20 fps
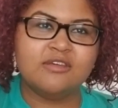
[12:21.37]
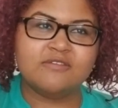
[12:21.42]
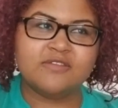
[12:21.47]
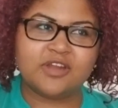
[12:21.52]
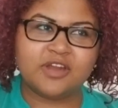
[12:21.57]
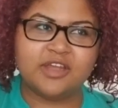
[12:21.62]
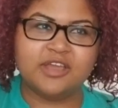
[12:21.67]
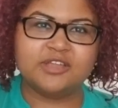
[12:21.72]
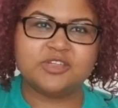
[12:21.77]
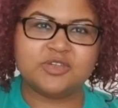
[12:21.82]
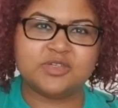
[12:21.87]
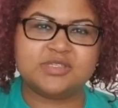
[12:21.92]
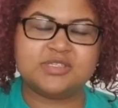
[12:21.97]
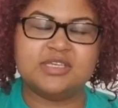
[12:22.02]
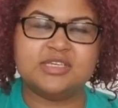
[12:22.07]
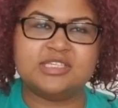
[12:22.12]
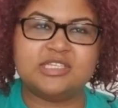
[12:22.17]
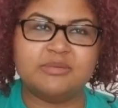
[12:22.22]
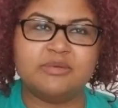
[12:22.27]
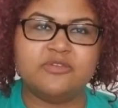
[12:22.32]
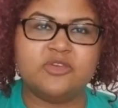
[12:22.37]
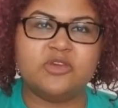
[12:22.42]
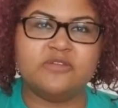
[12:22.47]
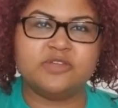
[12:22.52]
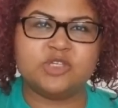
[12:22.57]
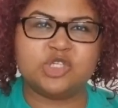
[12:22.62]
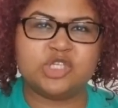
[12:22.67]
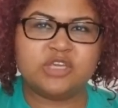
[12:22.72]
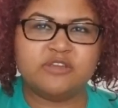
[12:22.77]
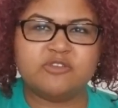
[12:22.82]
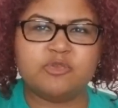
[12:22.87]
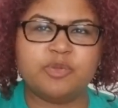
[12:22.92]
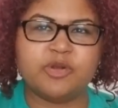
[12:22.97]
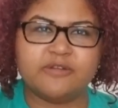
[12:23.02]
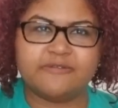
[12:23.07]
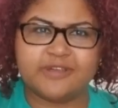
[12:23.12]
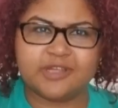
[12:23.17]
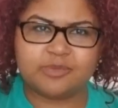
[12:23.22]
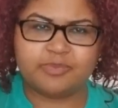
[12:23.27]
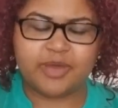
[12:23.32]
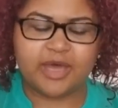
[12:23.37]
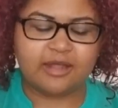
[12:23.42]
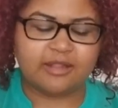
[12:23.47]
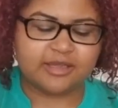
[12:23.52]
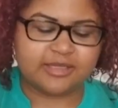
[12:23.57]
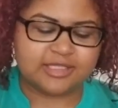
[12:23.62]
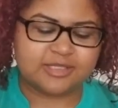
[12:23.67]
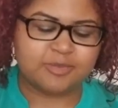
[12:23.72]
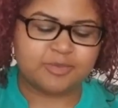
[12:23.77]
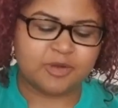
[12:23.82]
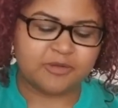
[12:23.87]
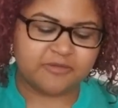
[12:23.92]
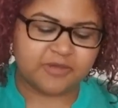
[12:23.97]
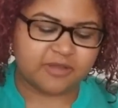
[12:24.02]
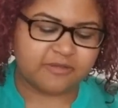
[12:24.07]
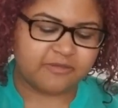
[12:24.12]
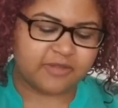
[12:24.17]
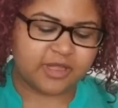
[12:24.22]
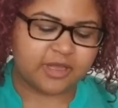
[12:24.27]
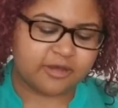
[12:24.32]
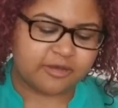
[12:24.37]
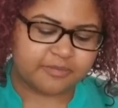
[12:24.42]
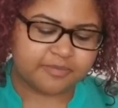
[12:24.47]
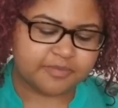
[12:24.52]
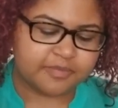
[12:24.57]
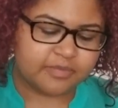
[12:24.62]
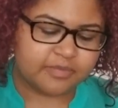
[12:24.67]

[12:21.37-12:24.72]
Very interesting. Some of you have achieved perfect balance, perfect flow.